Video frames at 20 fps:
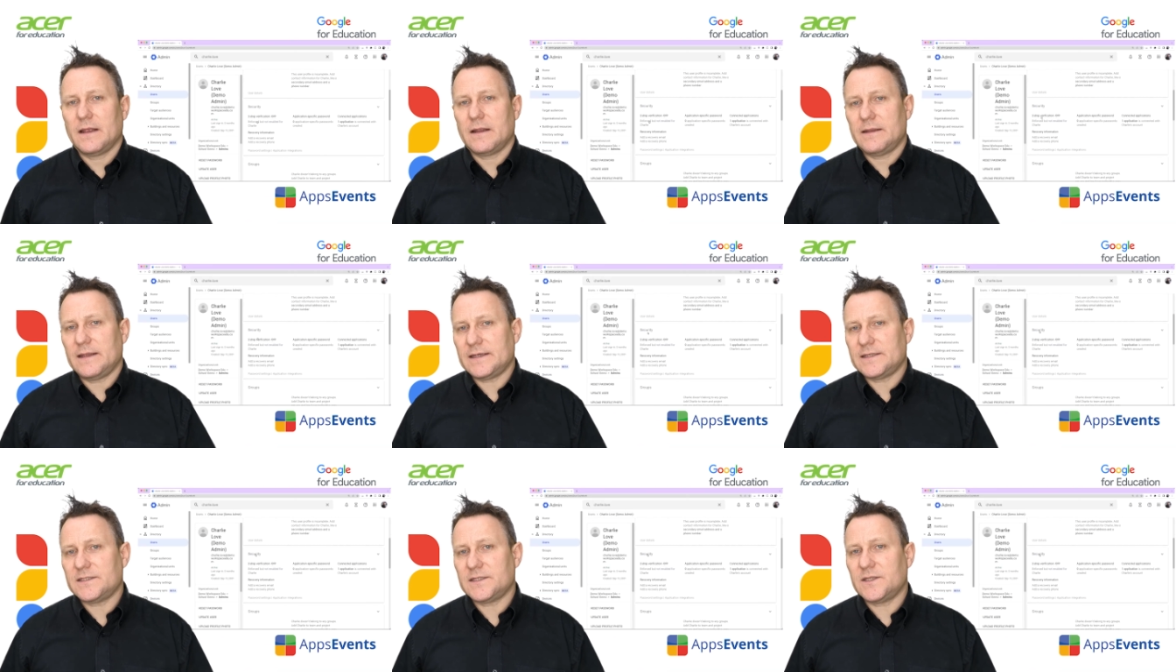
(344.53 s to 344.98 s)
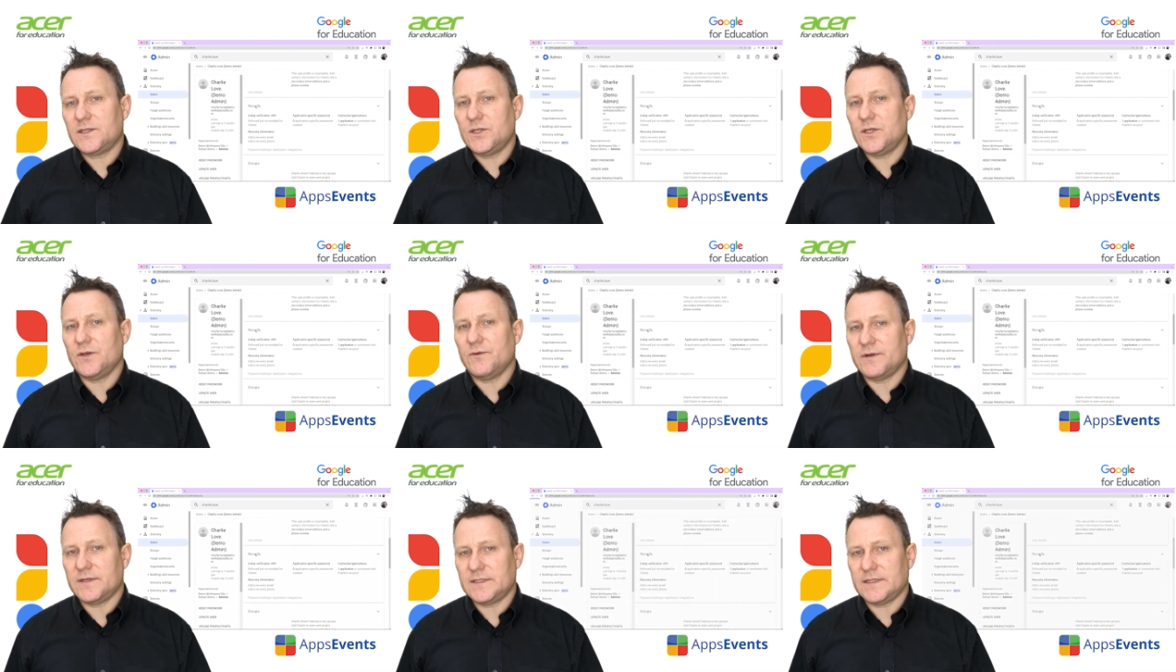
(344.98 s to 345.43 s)
Click
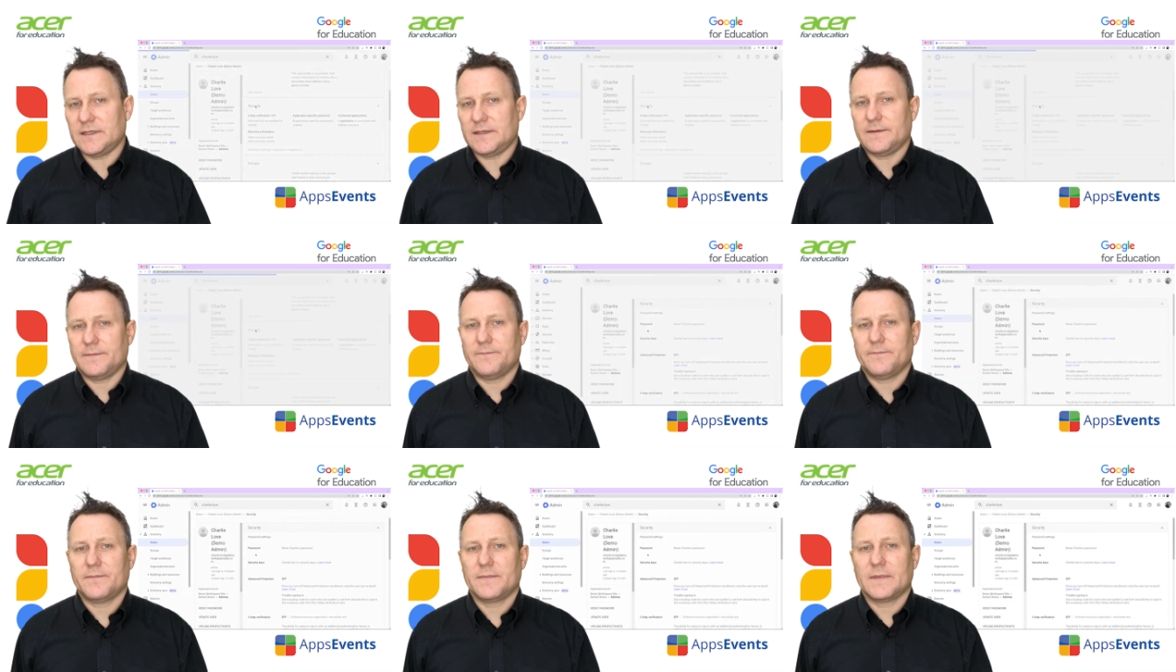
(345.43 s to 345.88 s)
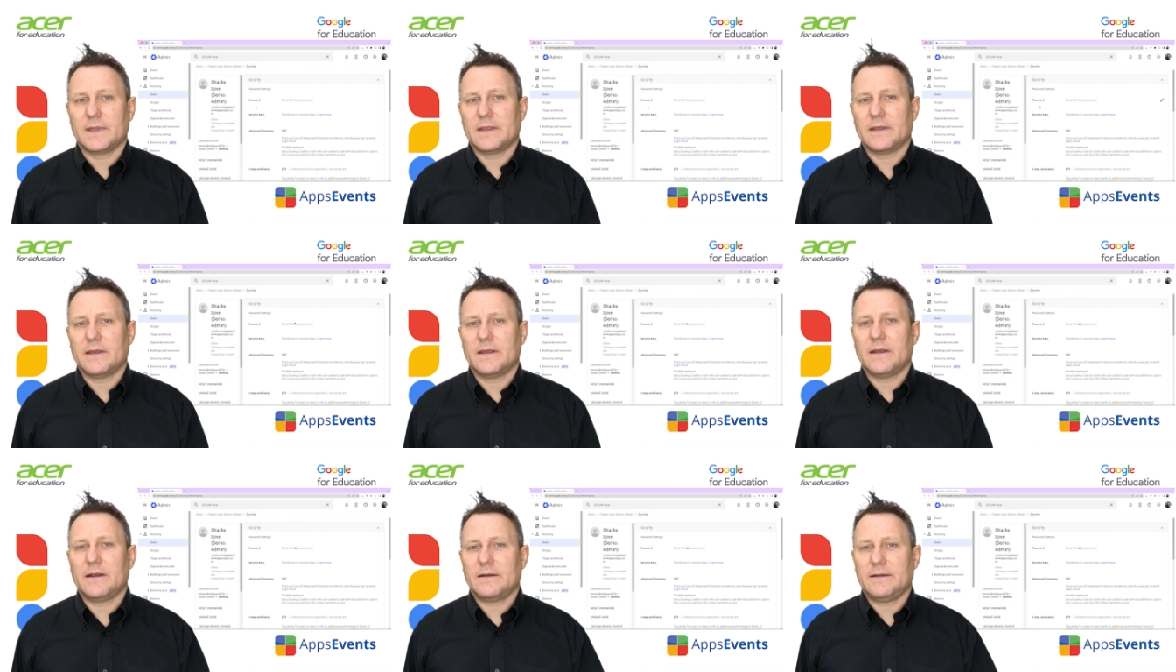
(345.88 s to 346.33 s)
Security.
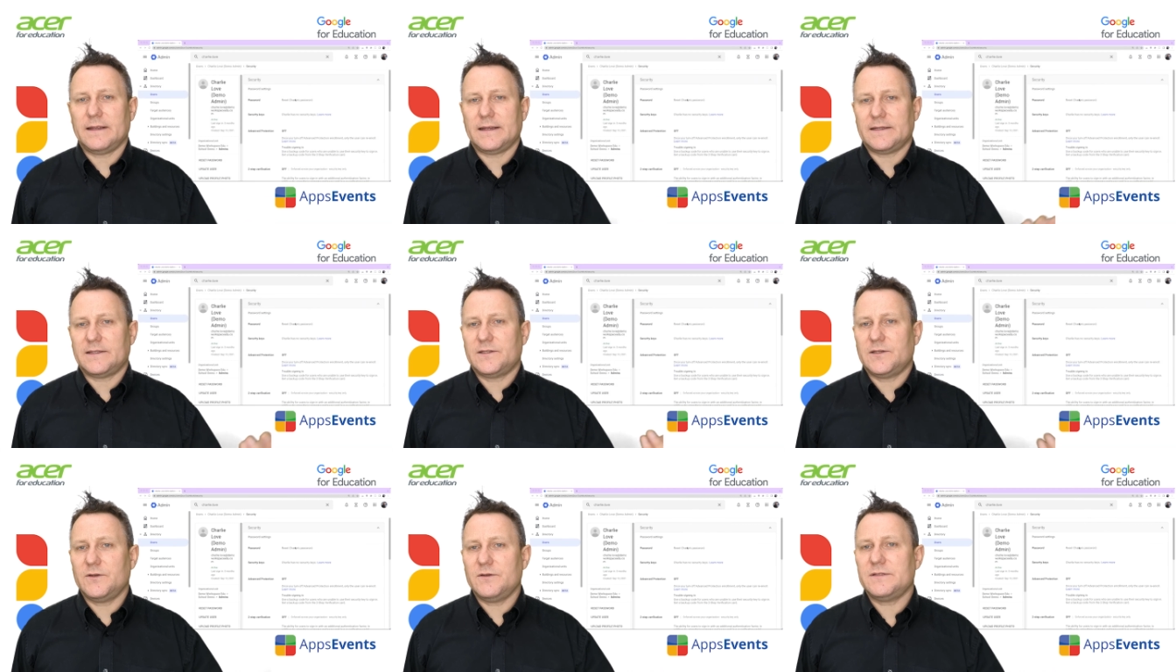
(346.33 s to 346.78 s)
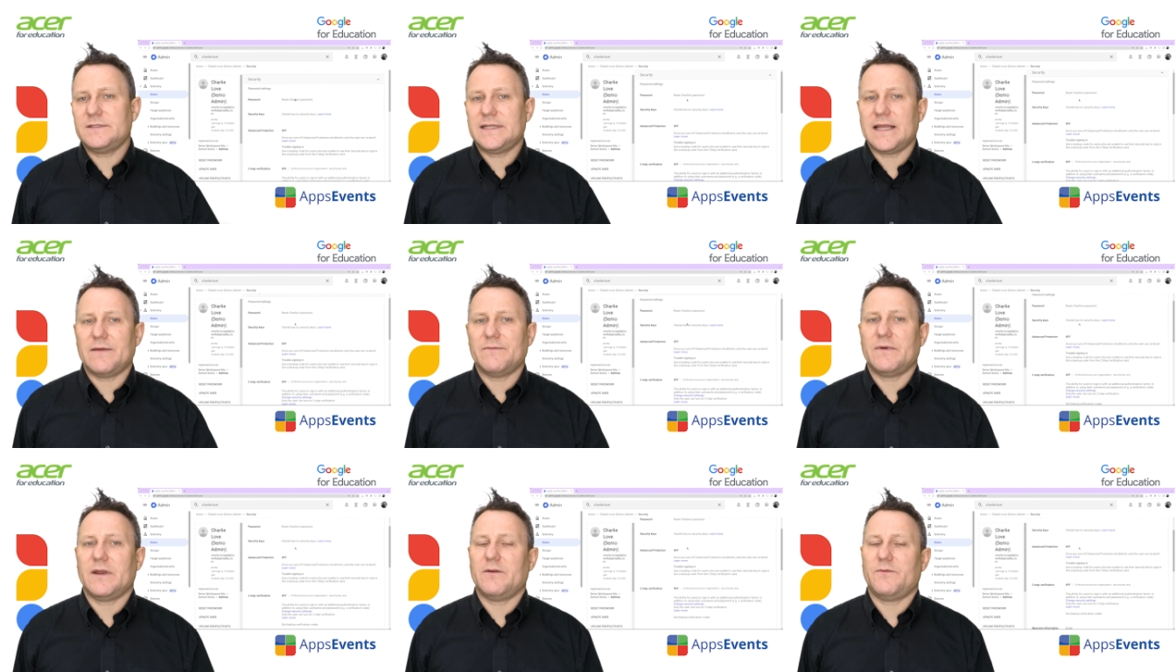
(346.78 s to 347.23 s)
Click
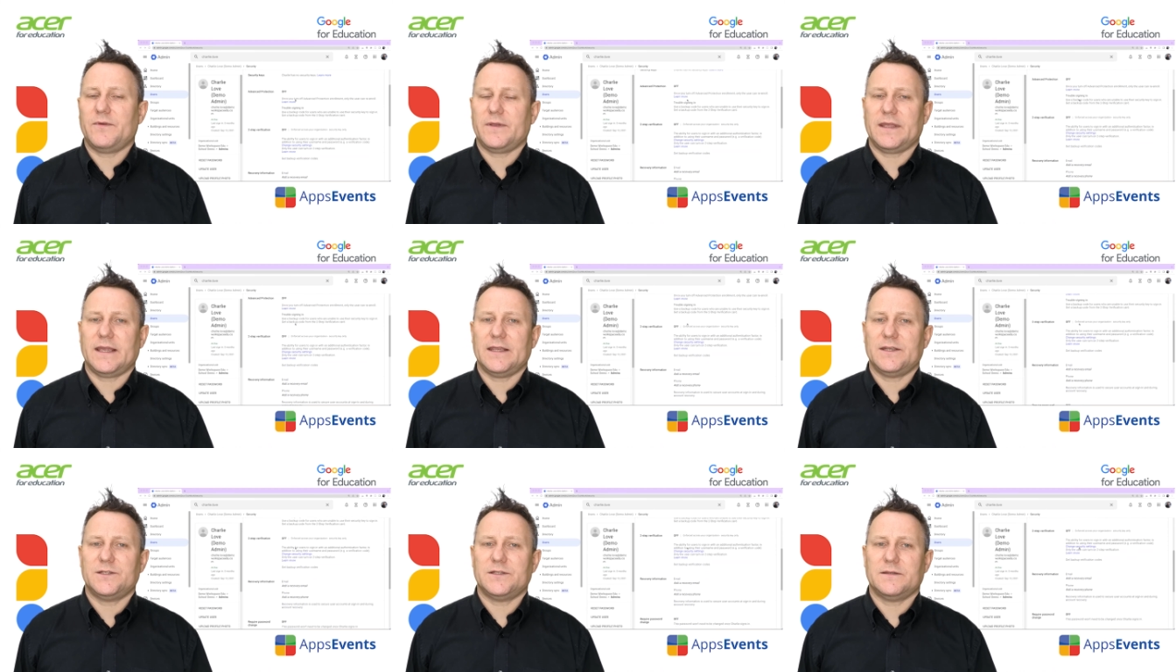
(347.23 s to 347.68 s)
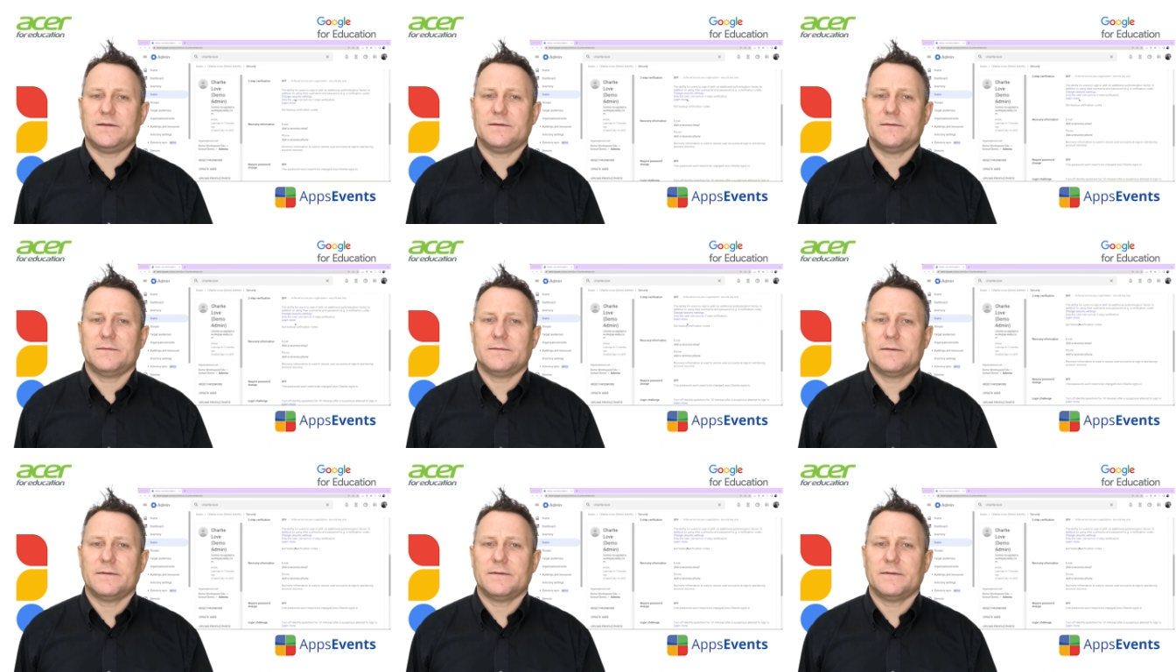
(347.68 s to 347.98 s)
Two-Step Verification.